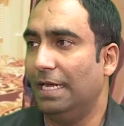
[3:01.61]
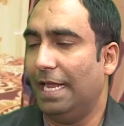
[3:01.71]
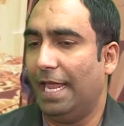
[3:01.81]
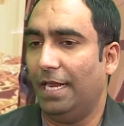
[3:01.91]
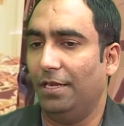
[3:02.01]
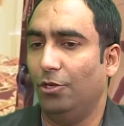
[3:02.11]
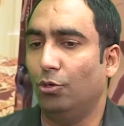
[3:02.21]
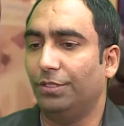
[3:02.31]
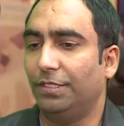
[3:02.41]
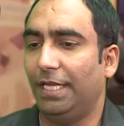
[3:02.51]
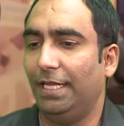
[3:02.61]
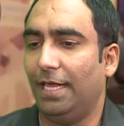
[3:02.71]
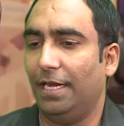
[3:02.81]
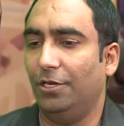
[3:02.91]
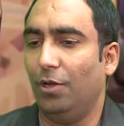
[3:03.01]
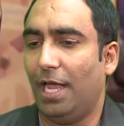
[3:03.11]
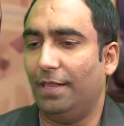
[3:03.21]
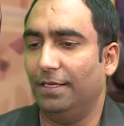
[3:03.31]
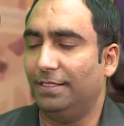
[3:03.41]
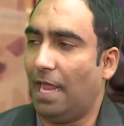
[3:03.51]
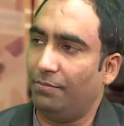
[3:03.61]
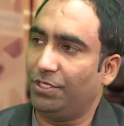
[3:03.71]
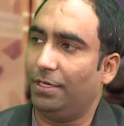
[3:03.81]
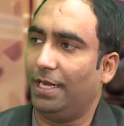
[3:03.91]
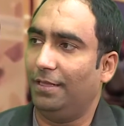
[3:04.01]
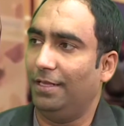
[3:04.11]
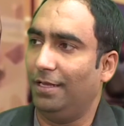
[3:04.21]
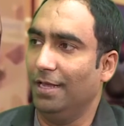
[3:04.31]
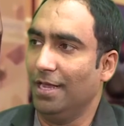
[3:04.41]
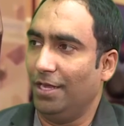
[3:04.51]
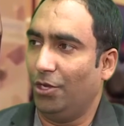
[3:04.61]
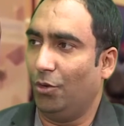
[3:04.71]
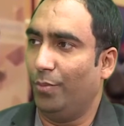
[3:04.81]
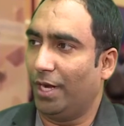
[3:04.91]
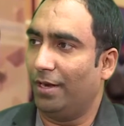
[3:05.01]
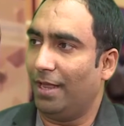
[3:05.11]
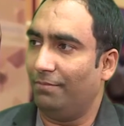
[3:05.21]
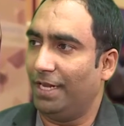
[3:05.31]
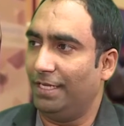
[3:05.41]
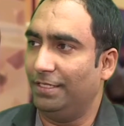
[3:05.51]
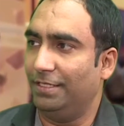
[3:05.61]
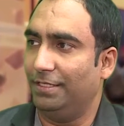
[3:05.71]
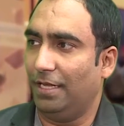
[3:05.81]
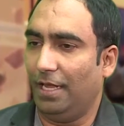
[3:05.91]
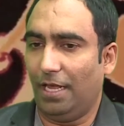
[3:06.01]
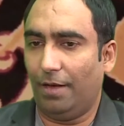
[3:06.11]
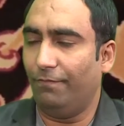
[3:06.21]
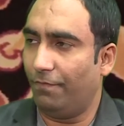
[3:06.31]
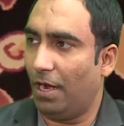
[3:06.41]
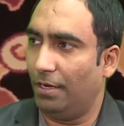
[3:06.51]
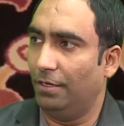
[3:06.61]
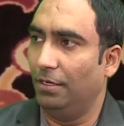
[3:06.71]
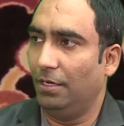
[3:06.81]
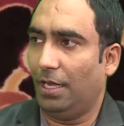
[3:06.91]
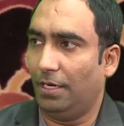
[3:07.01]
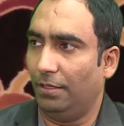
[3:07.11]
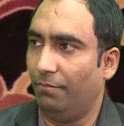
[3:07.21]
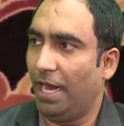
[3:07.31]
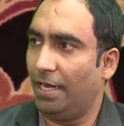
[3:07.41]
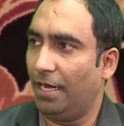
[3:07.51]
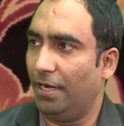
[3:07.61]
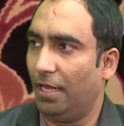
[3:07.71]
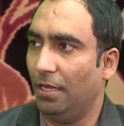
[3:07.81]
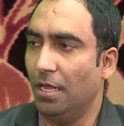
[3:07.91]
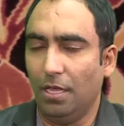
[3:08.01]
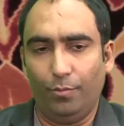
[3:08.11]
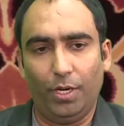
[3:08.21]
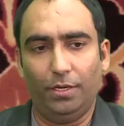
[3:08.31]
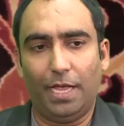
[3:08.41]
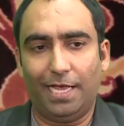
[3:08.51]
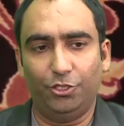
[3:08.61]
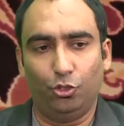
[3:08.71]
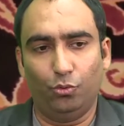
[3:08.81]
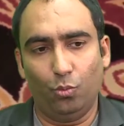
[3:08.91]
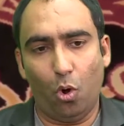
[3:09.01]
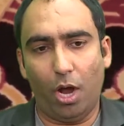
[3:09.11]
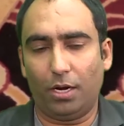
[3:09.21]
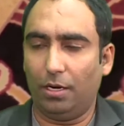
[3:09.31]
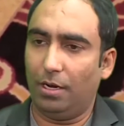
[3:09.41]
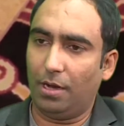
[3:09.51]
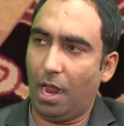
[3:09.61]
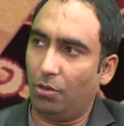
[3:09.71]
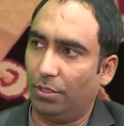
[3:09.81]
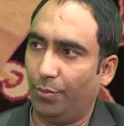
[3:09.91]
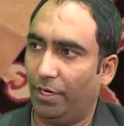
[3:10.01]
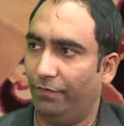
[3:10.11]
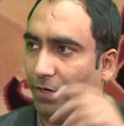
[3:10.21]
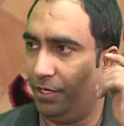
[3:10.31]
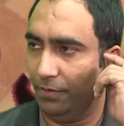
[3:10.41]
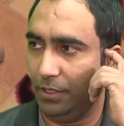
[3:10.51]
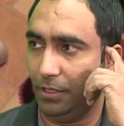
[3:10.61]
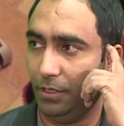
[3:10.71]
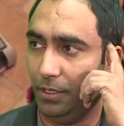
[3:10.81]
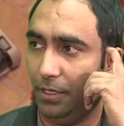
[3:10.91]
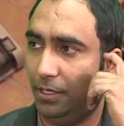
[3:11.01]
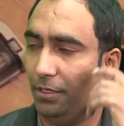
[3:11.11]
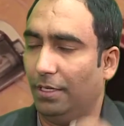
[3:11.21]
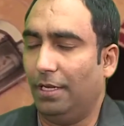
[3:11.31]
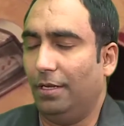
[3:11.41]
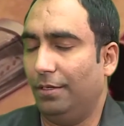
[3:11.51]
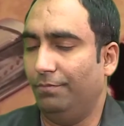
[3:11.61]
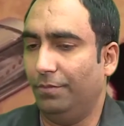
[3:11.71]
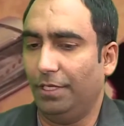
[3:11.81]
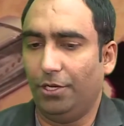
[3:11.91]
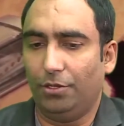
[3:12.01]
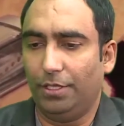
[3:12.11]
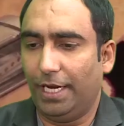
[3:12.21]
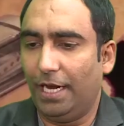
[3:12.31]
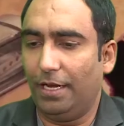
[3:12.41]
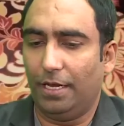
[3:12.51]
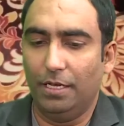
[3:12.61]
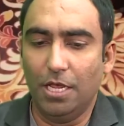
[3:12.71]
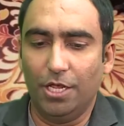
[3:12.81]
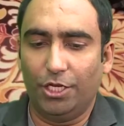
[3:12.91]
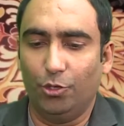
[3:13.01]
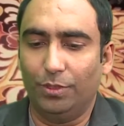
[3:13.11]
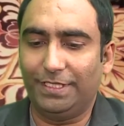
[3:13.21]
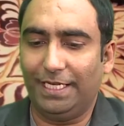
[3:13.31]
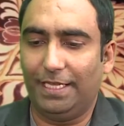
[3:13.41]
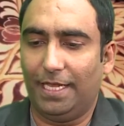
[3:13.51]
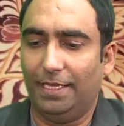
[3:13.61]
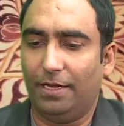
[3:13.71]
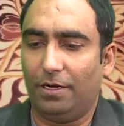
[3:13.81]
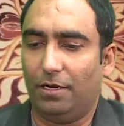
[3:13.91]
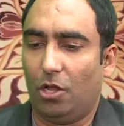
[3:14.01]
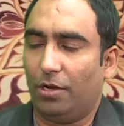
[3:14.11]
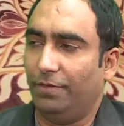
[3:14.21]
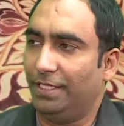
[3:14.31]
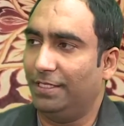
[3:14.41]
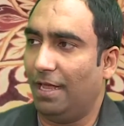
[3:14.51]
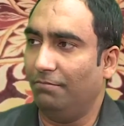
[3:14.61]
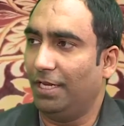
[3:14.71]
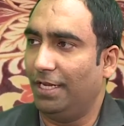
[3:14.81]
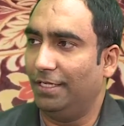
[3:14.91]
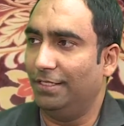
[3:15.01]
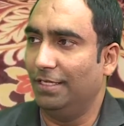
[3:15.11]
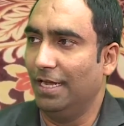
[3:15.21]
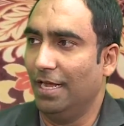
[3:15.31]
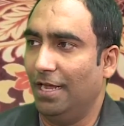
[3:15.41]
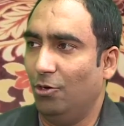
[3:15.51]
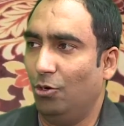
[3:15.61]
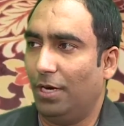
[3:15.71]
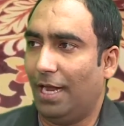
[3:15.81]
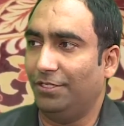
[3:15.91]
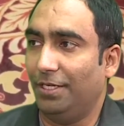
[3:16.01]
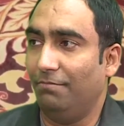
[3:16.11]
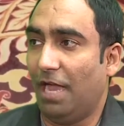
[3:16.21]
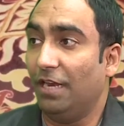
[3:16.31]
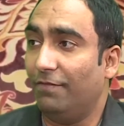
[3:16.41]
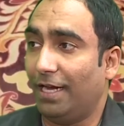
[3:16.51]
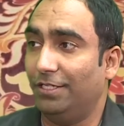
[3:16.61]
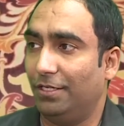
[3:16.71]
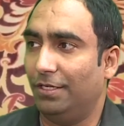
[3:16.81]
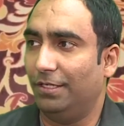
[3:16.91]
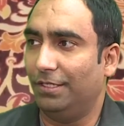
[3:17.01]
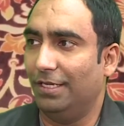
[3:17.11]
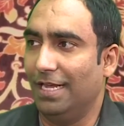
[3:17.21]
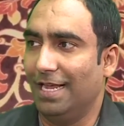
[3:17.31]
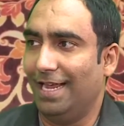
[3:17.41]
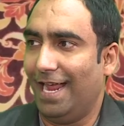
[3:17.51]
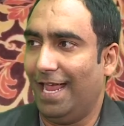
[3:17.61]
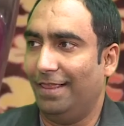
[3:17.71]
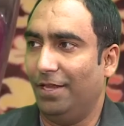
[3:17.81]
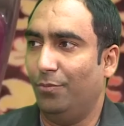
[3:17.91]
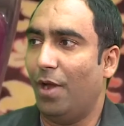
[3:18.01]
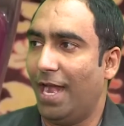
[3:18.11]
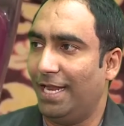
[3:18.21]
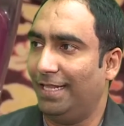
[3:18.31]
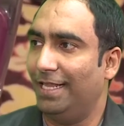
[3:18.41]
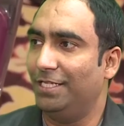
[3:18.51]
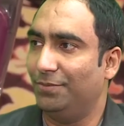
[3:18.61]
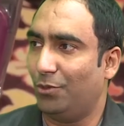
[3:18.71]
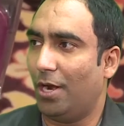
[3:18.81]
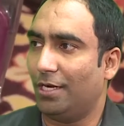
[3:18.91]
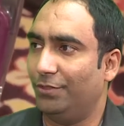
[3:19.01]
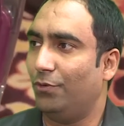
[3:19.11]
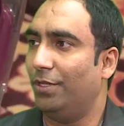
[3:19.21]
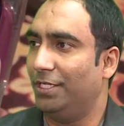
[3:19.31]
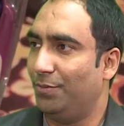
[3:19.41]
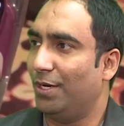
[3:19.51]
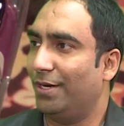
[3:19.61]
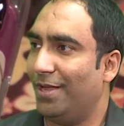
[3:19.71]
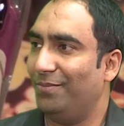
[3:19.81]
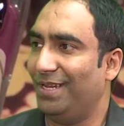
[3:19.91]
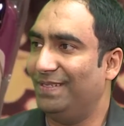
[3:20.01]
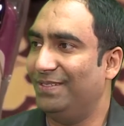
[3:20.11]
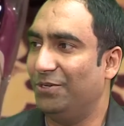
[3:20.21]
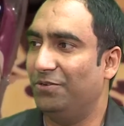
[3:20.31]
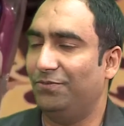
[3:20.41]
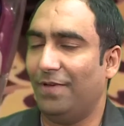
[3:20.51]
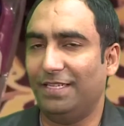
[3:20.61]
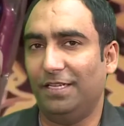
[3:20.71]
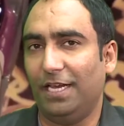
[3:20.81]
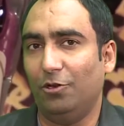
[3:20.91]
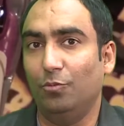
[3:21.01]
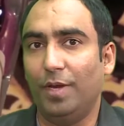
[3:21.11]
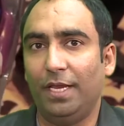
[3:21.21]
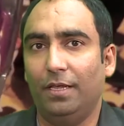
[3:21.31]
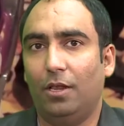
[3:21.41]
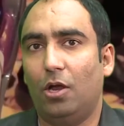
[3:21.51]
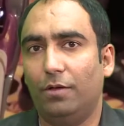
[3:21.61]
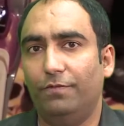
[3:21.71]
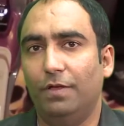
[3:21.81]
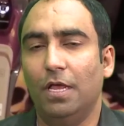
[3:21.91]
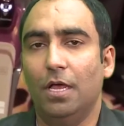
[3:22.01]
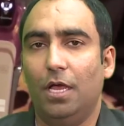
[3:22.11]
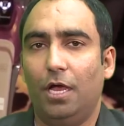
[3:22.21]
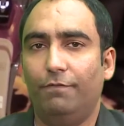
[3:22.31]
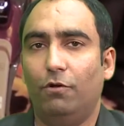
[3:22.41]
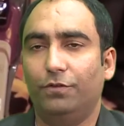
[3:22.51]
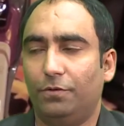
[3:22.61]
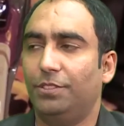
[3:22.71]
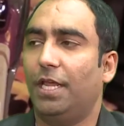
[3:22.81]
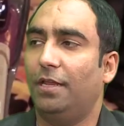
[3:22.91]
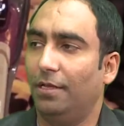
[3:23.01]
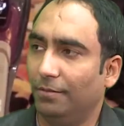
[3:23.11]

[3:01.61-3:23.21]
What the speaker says: And you could see that you had the Samsung and the bigger companies up front and in the main area. But as you walk around the periphery of the the area, you will see that there are a lot of these companies who are actually manufacturers, and they're branding these products for these bigger companies. So it was fascinating to meet a lot of folks from China.